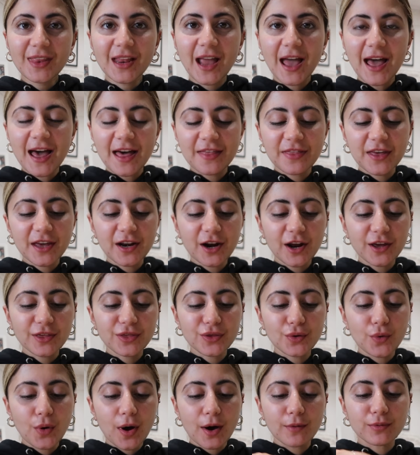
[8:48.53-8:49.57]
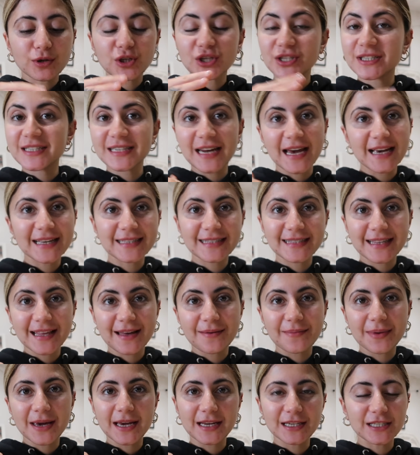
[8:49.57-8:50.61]
and then I thought I would just taste
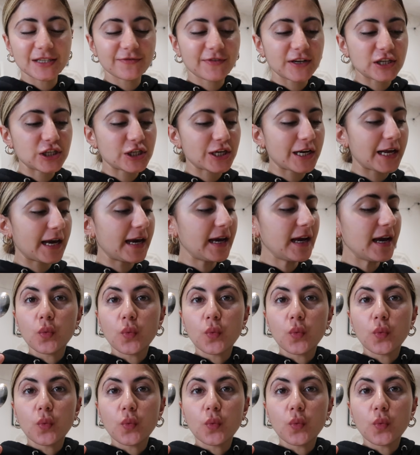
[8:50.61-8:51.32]
them individually.